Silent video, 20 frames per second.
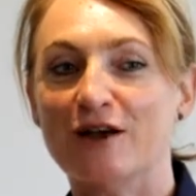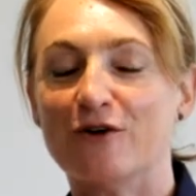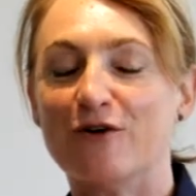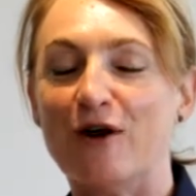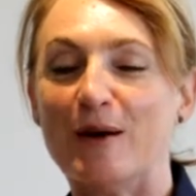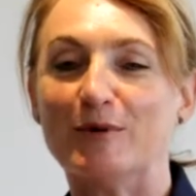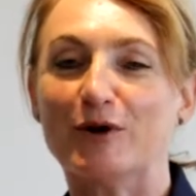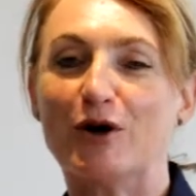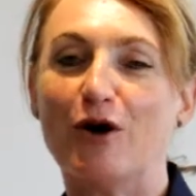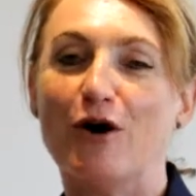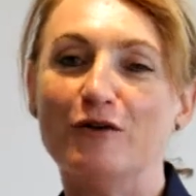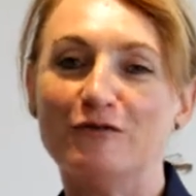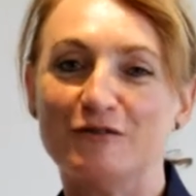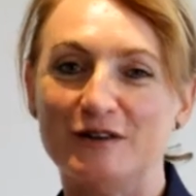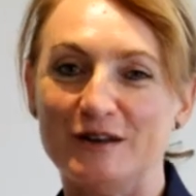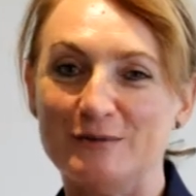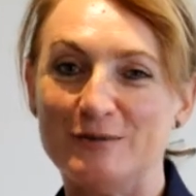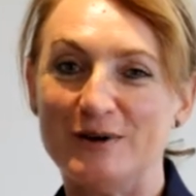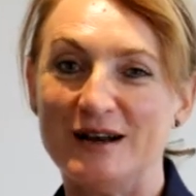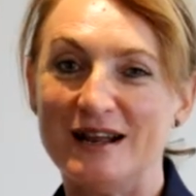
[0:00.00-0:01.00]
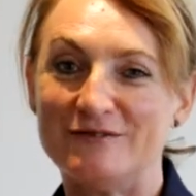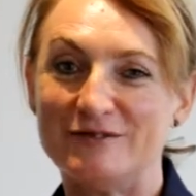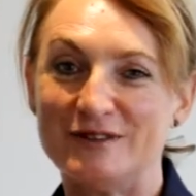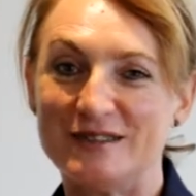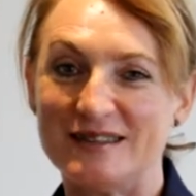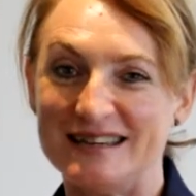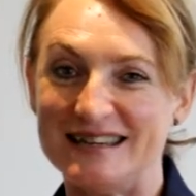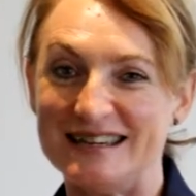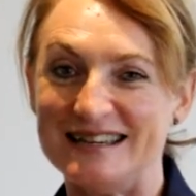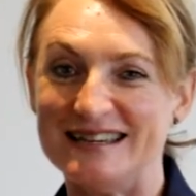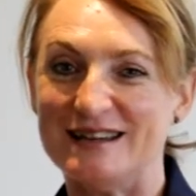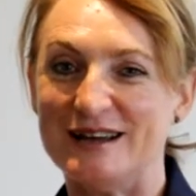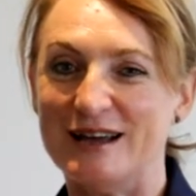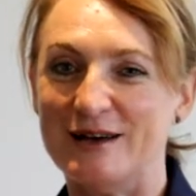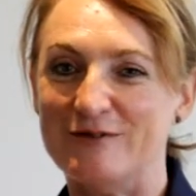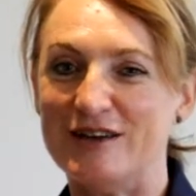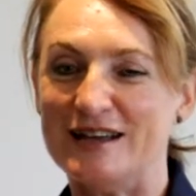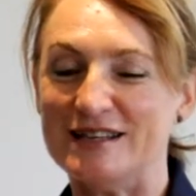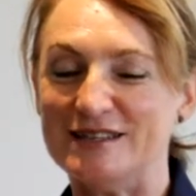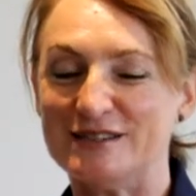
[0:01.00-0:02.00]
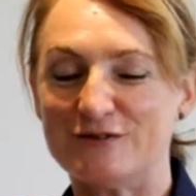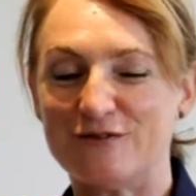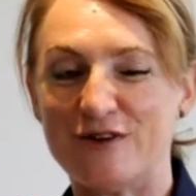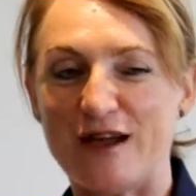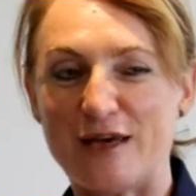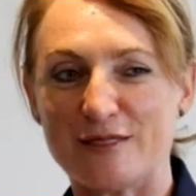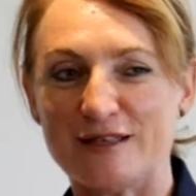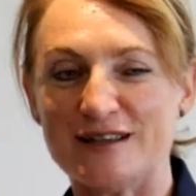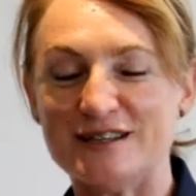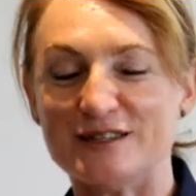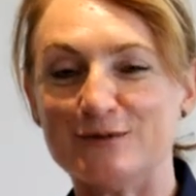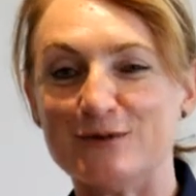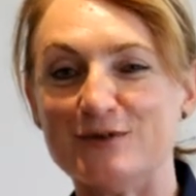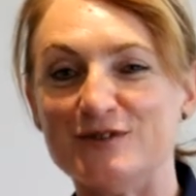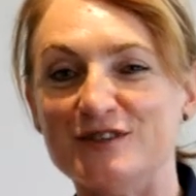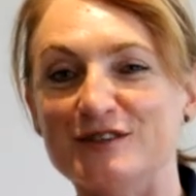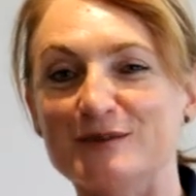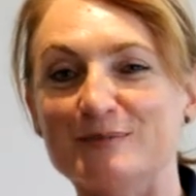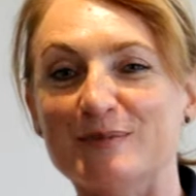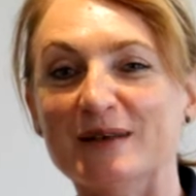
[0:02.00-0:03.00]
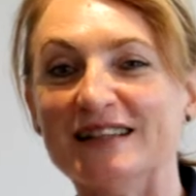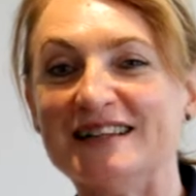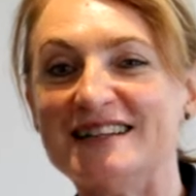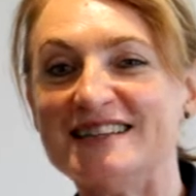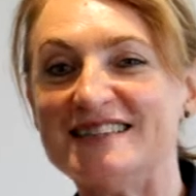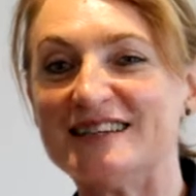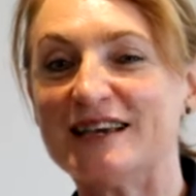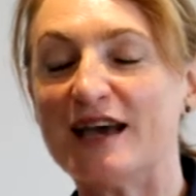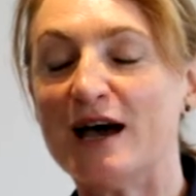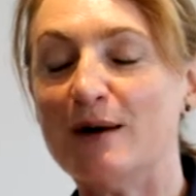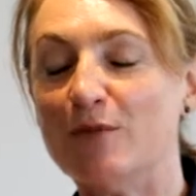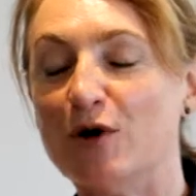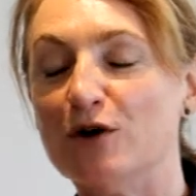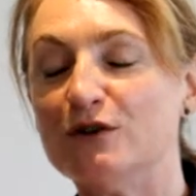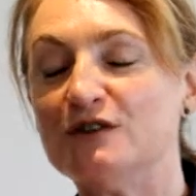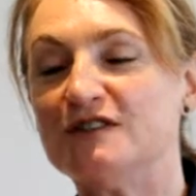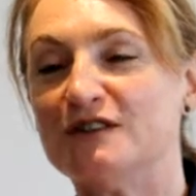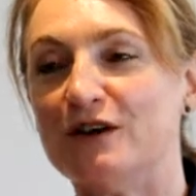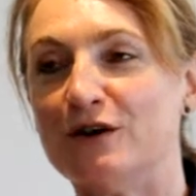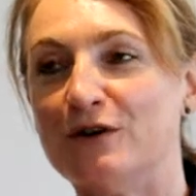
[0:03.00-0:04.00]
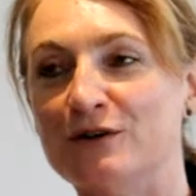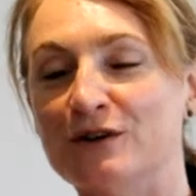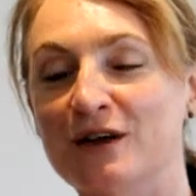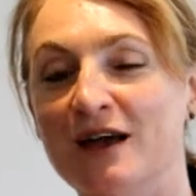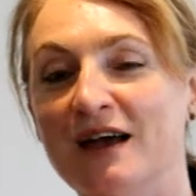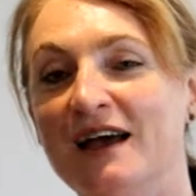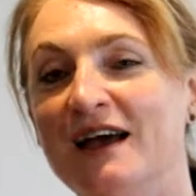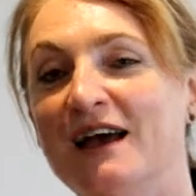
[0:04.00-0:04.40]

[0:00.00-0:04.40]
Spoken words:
grab a coffee whenever the events for athletes with disabilities had come on, so